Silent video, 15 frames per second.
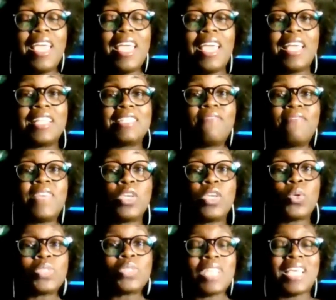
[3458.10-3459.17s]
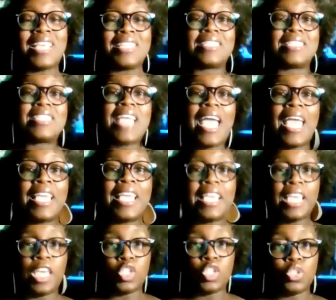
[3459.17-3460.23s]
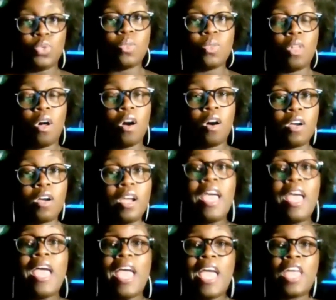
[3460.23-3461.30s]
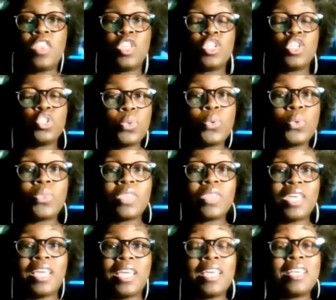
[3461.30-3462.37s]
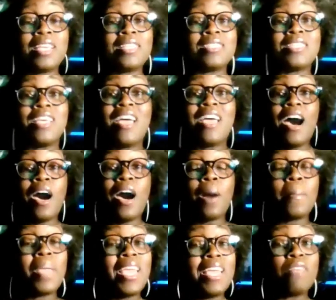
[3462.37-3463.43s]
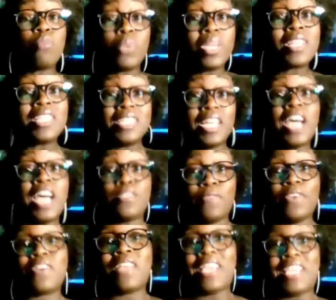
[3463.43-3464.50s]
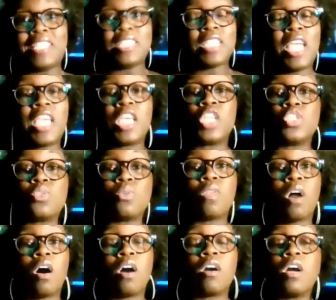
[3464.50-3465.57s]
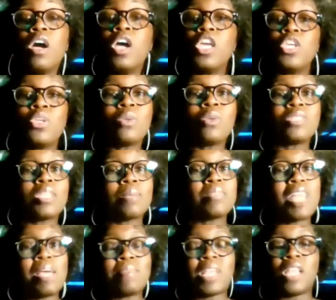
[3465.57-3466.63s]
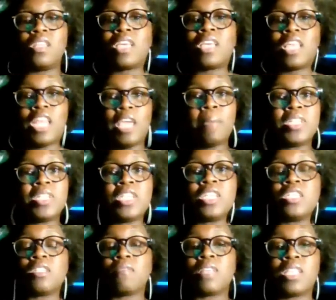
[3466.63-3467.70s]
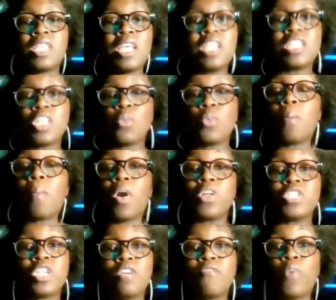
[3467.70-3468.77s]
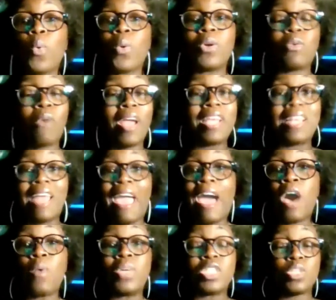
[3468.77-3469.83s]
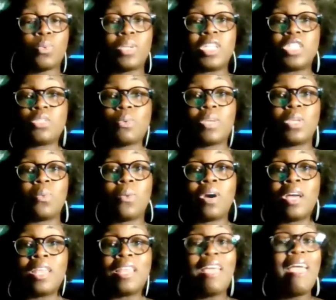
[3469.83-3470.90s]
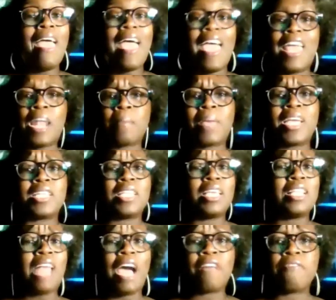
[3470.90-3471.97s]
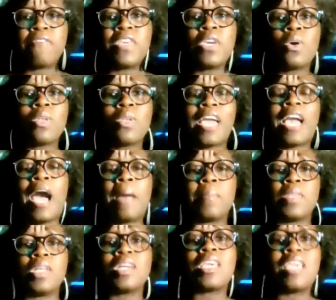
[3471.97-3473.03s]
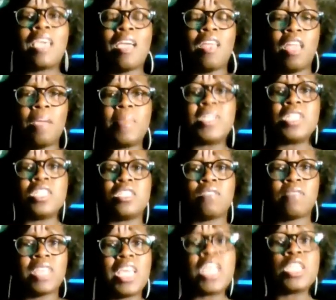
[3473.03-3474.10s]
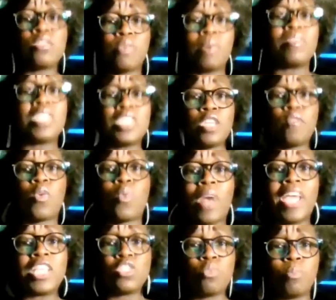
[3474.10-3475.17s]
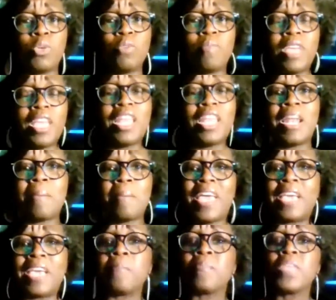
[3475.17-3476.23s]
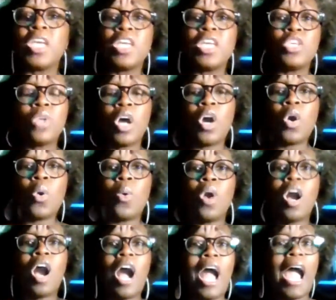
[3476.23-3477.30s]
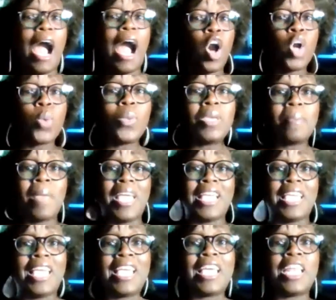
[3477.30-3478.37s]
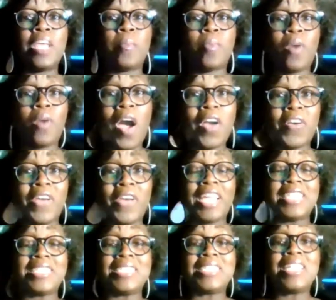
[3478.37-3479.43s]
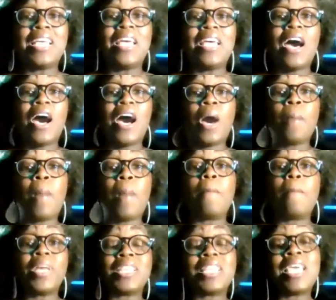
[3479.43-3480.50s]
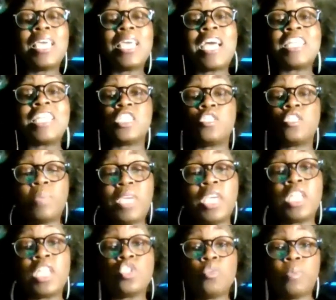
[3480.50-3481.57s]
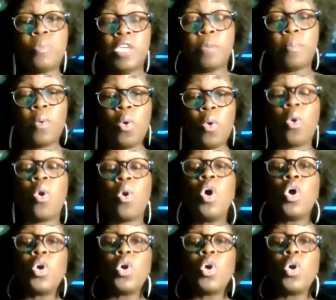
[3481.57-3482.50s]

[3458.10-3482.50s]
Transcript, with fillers: it feels like it's taking too long. And the truth is, um, it really does feel like it's taking too long. You know, sometimes I look at images of the things that we're marching forward right now in 2021, and I'm like, I feel like I'm looking at images of things from the civil rights movement. And I'm like, you know, are we making any progress? Um, but then I speak to people